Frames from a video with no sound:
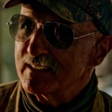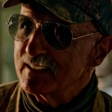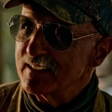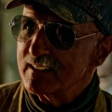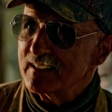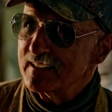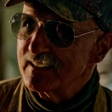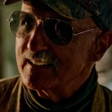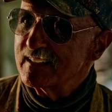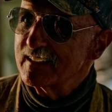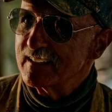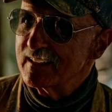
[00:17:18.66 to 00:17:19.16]

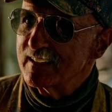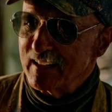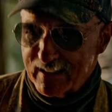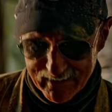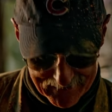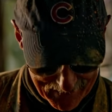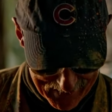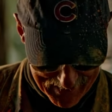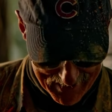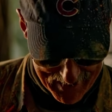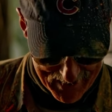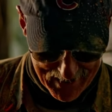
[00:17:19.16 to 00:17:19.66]
Fortunately,
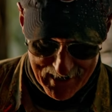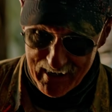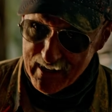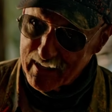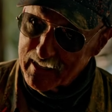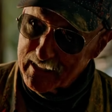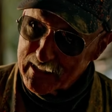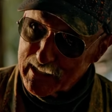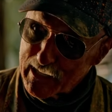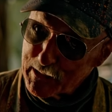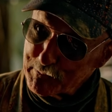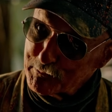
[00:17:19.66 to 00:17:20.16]
this
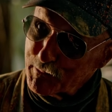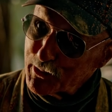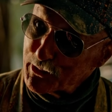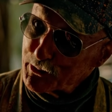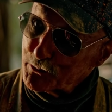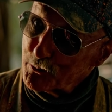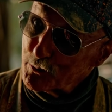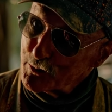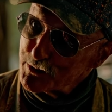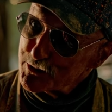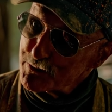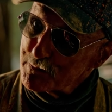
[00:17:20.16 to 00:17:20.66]
Graboid is only
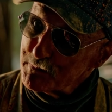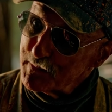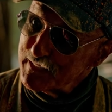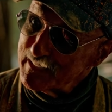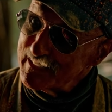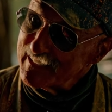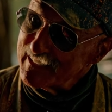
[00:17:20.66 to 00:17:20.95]
interested